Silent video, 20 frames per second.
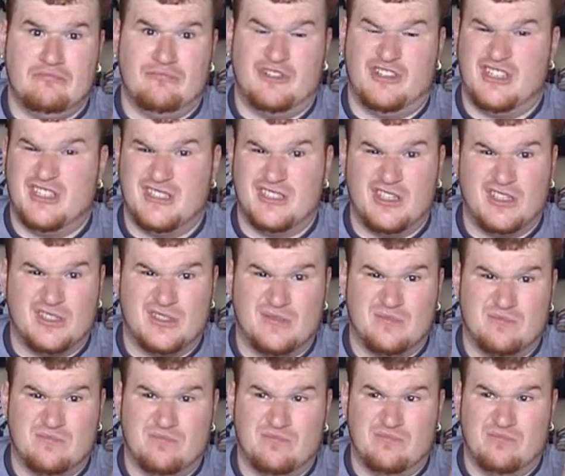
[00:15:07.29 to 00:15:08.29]
which is
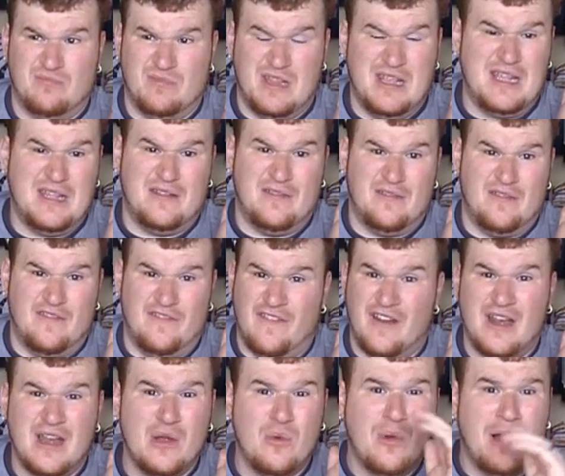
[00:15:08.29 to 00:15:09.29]
just neat.
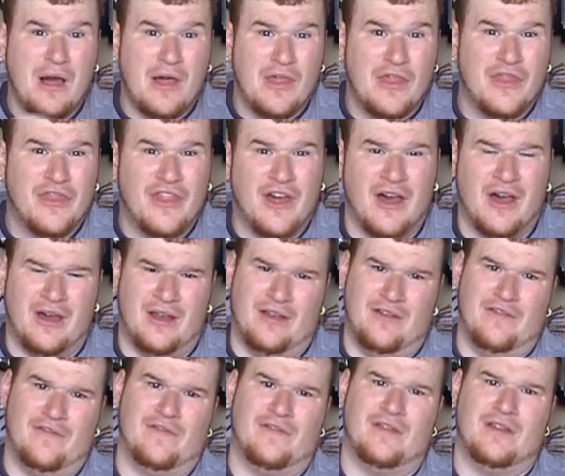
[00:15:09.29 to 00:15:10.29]
Very well thought
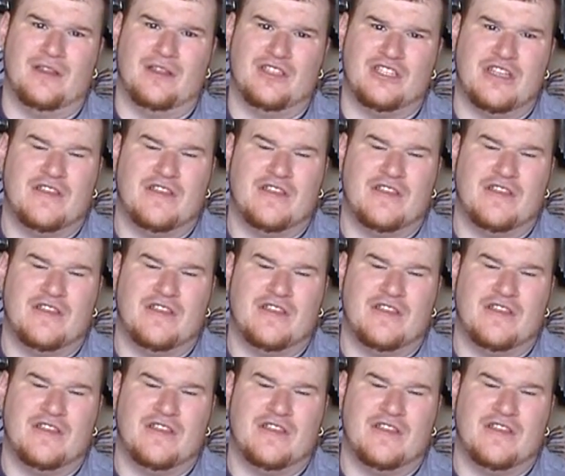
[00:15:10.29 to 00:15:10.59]
of.